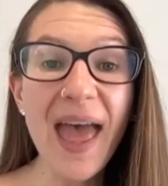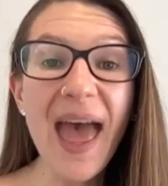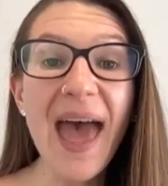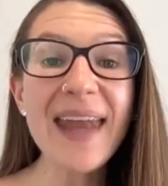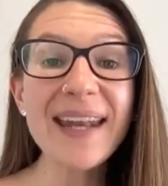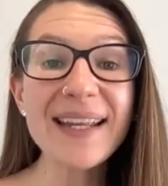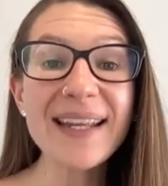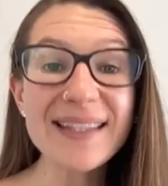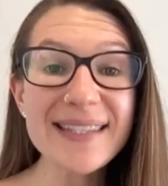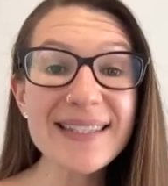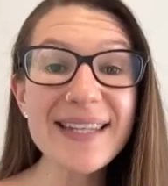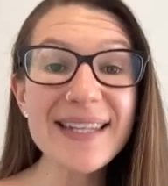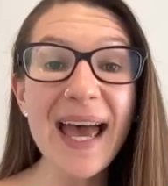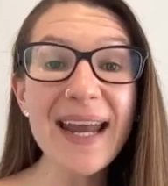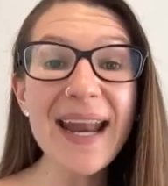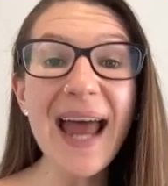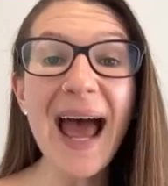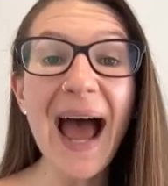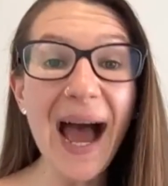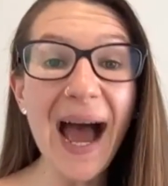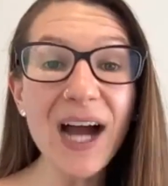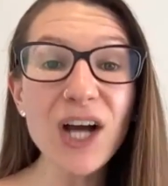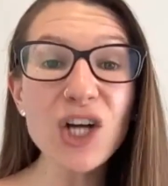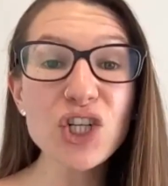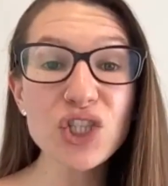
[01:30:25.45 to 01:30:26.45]
and instead
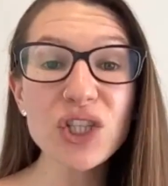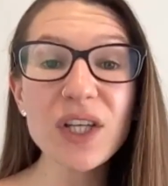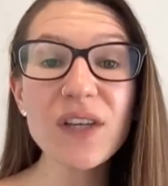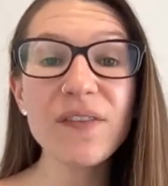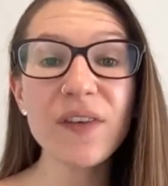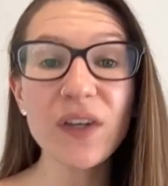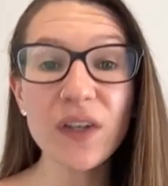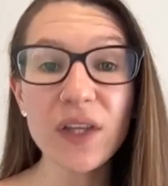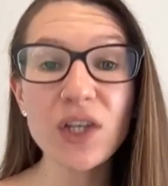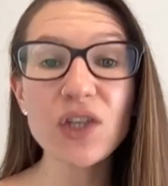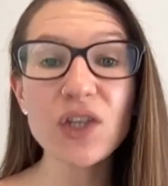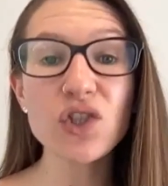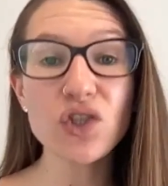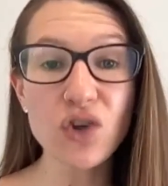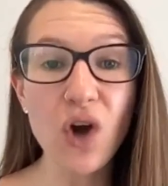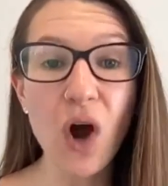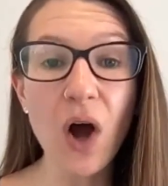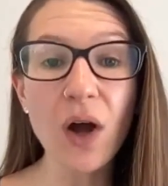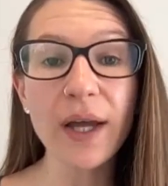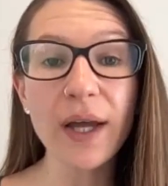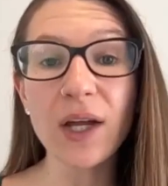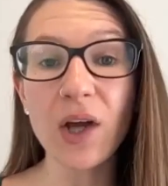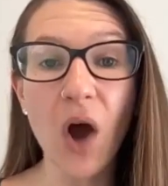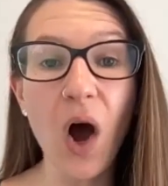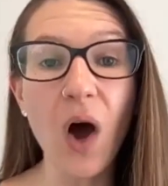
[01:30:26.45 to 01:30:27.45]
actually feeling
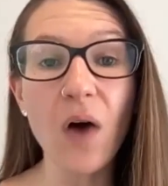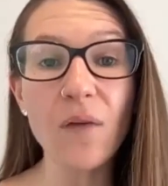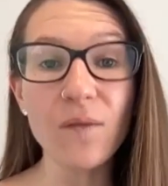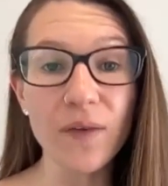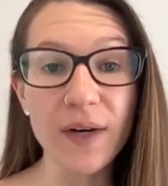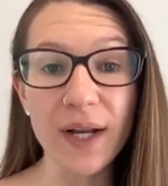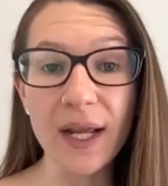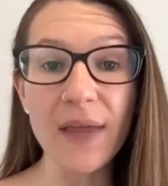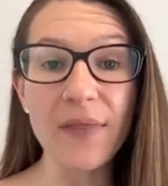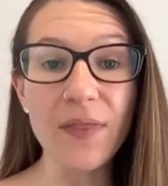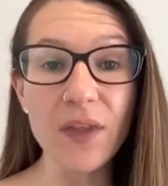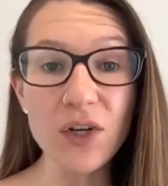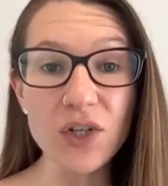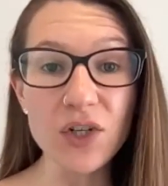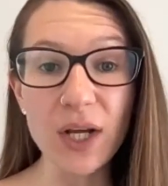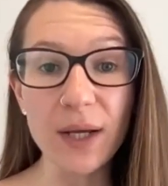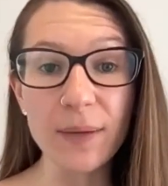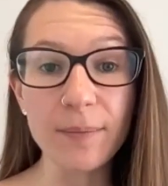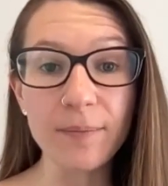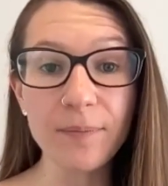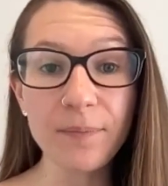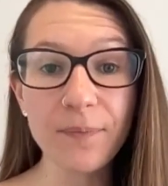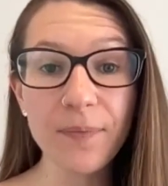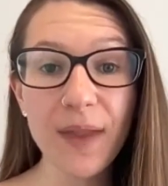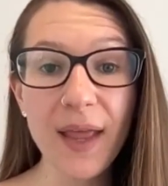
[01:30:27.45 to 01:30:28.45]
strong and confident in the
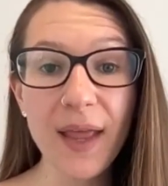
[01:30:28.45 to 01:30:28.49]
gym.